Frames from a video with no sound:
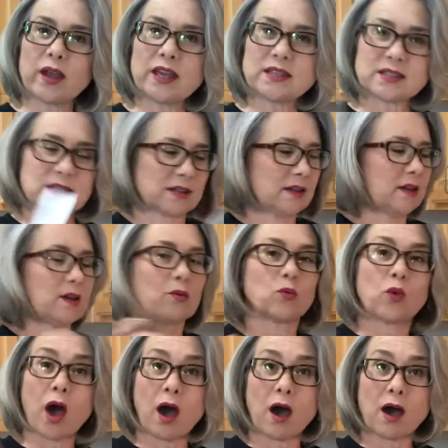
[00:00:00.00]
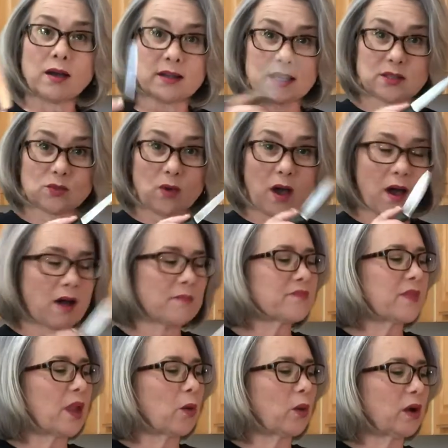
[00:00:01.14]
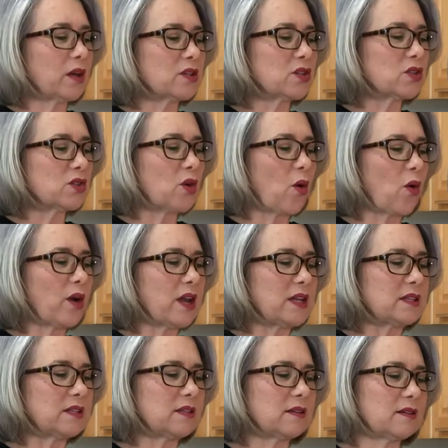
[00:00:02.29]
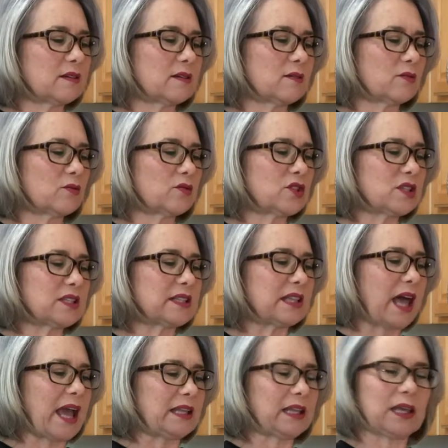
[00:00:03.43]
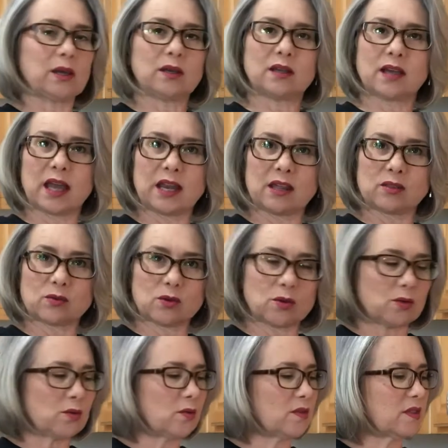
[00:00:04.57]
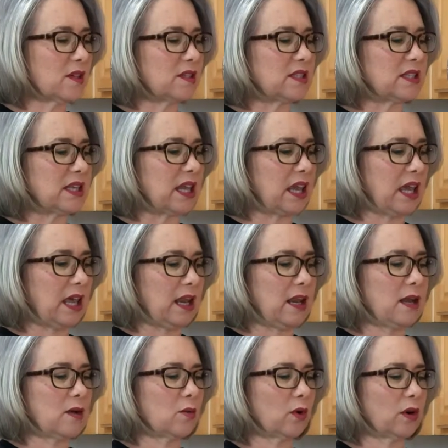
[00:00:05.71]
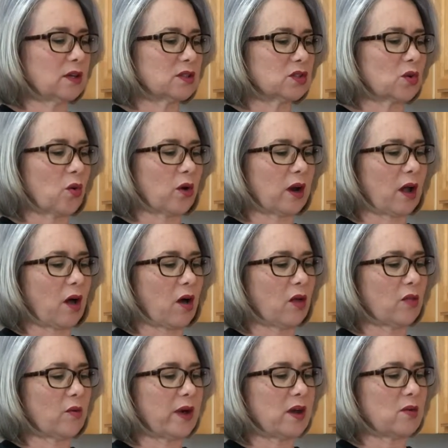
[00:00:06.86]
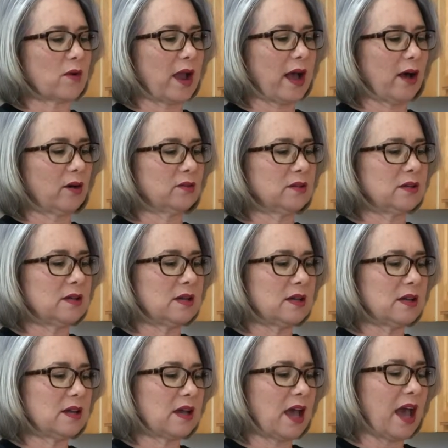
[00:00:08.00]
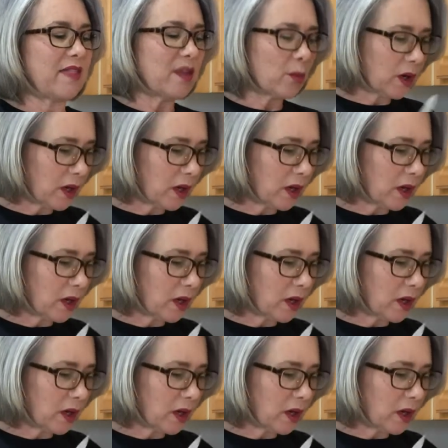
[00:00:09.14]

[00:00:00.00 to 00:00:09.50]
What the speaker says: it raw. It's raw. We're going to score it just lightly, cutting through the skin. We're going to score it all the way around, and then we're